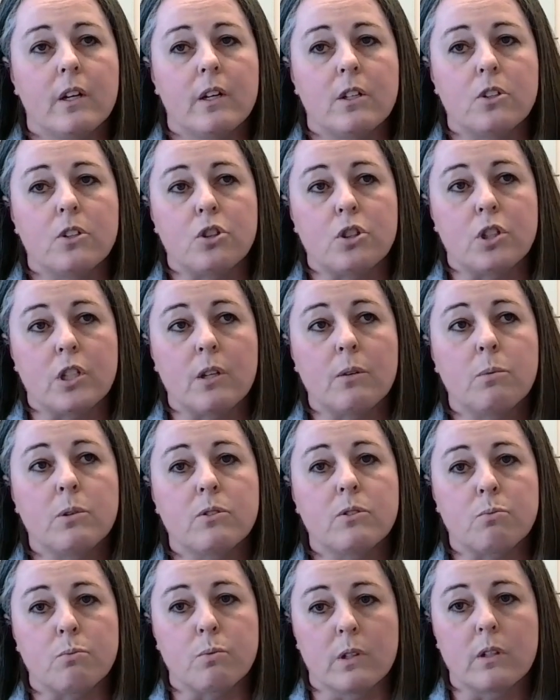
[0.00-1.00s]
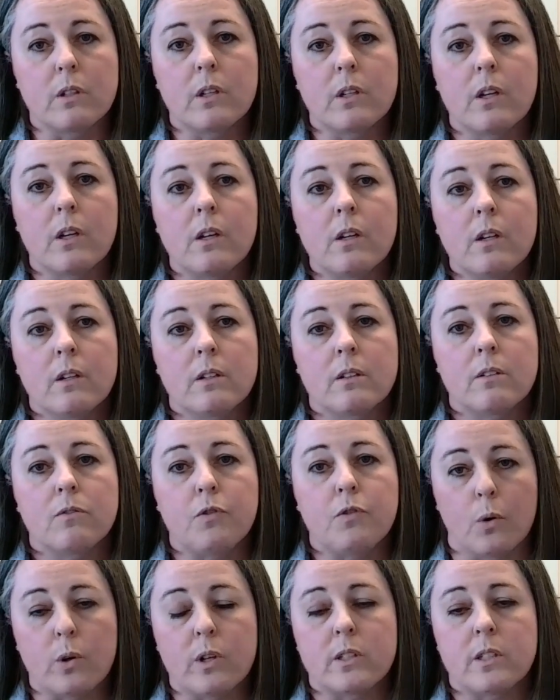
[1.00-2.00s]
she was really
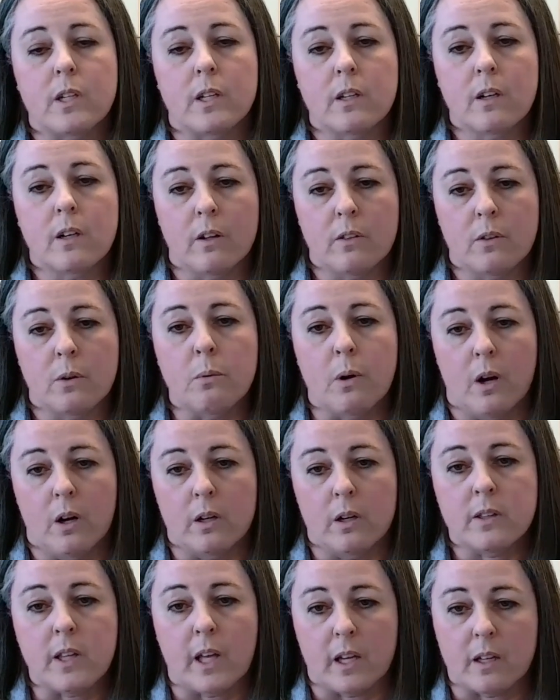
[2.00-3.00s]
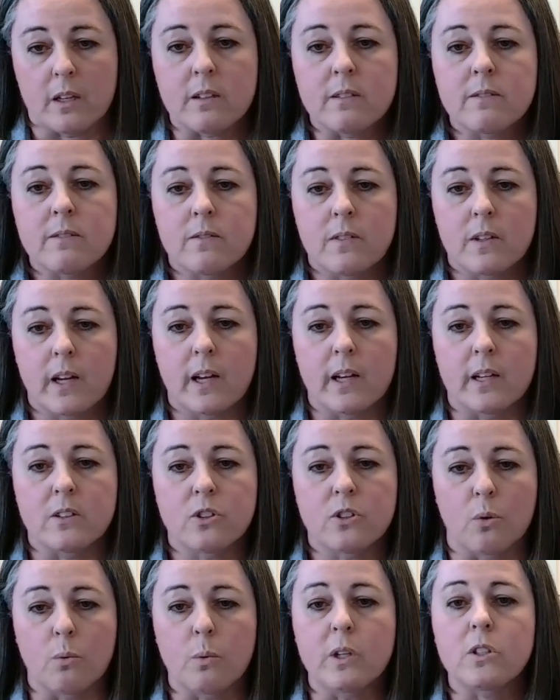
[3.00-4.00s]
focusing on the wrong thing. And
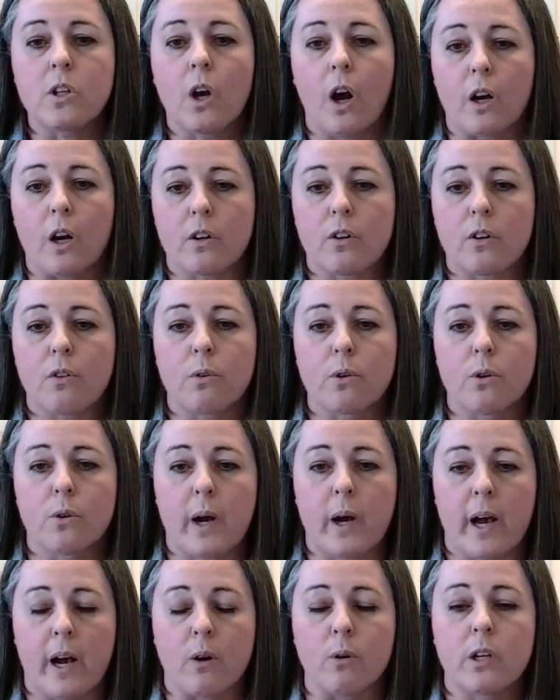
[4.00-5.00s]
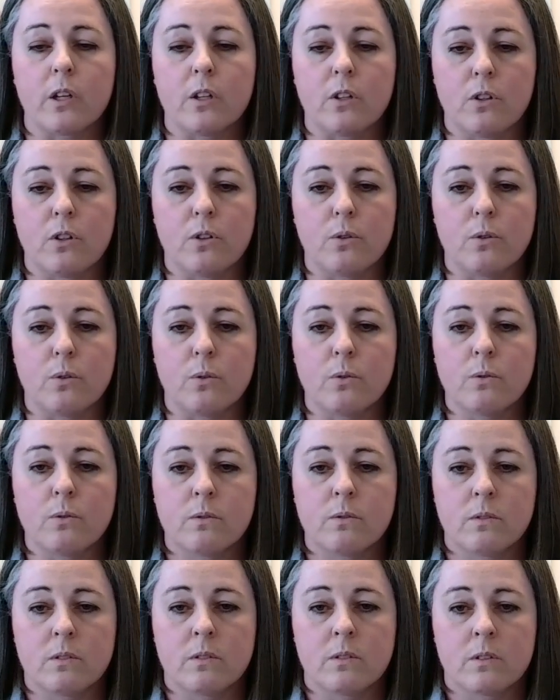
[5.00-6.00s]
so we talked through how can you
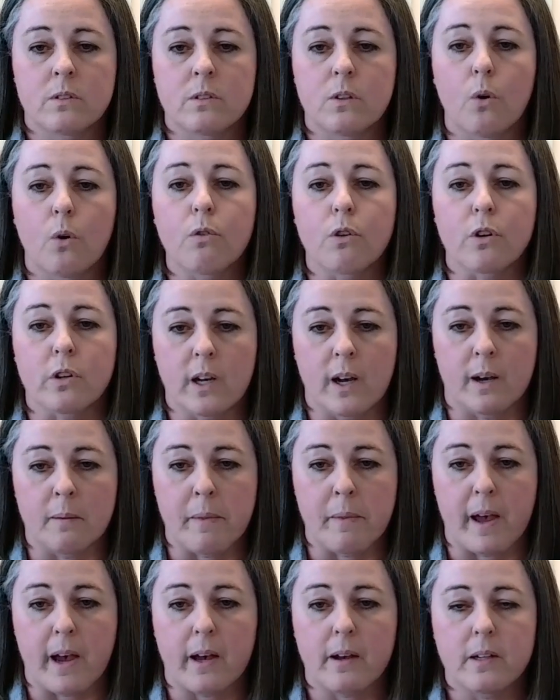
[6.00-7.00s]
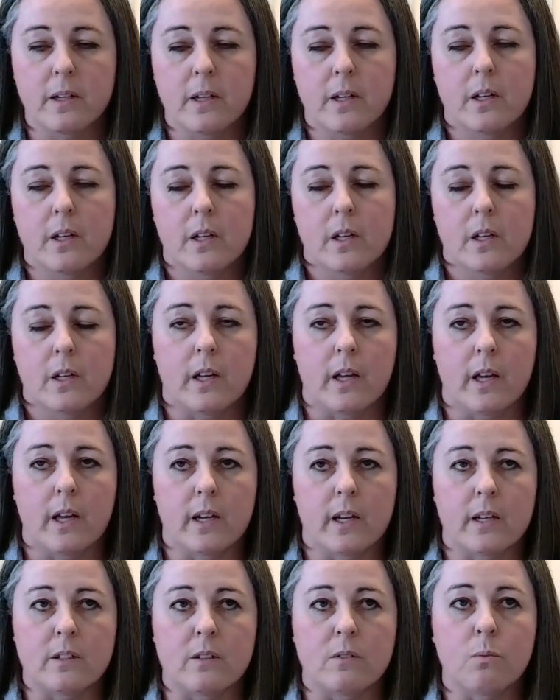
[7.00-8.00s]
overcome that.
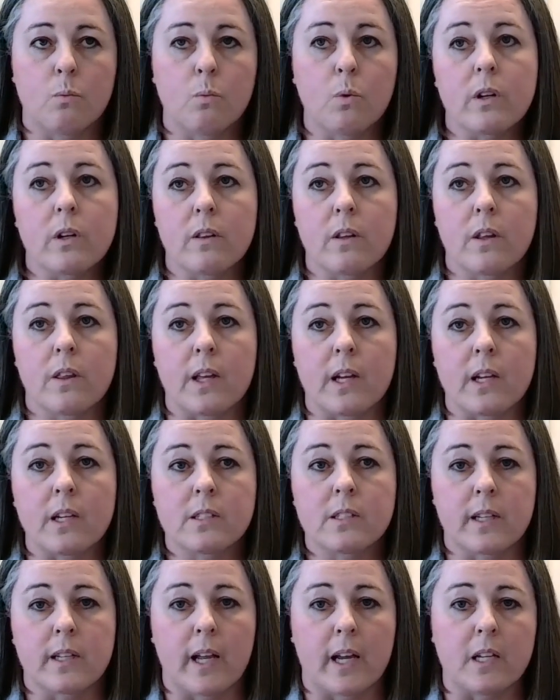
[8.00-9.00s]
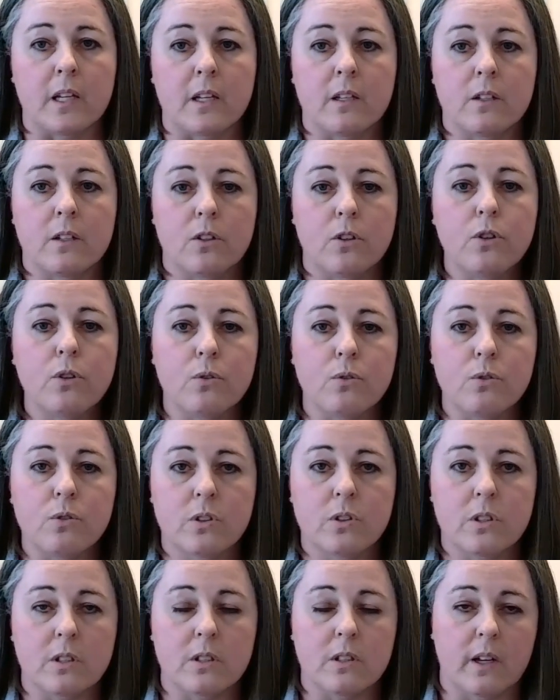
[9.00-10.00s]
And one of the things that I
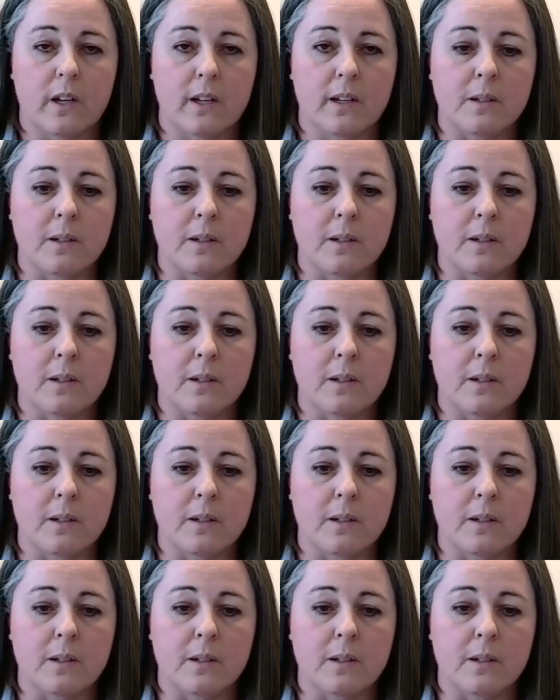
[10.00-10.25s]
used